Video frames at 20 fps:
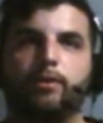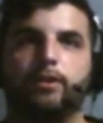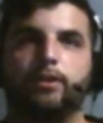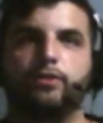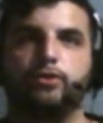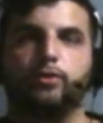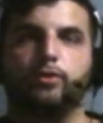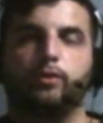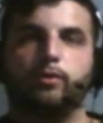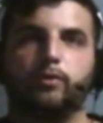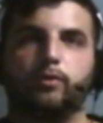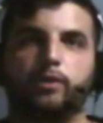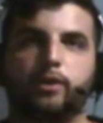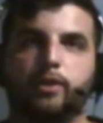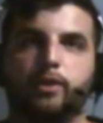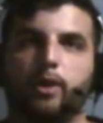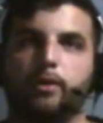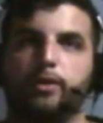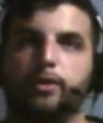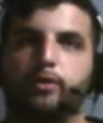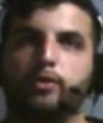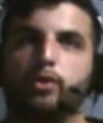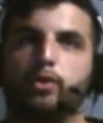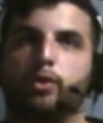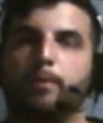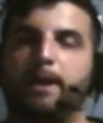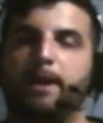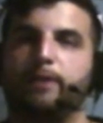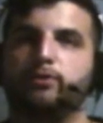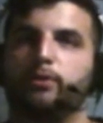Did you knew
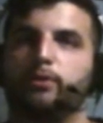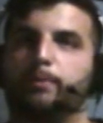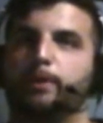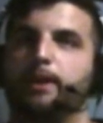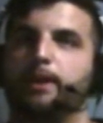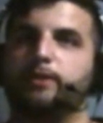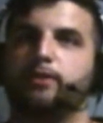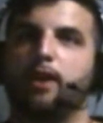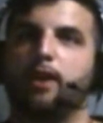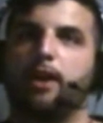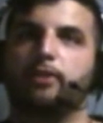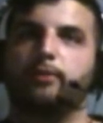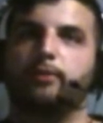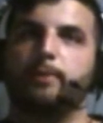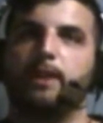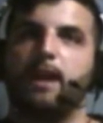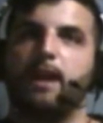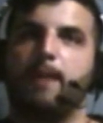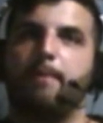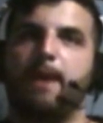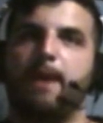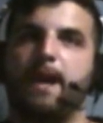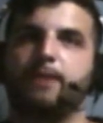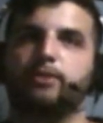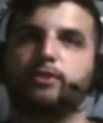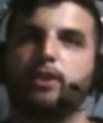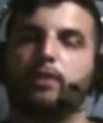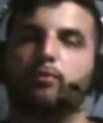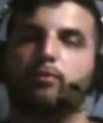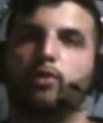about Triple H costing me that match
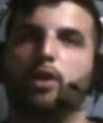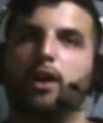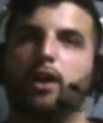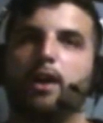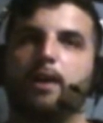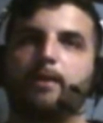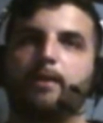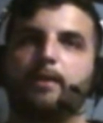on Raw?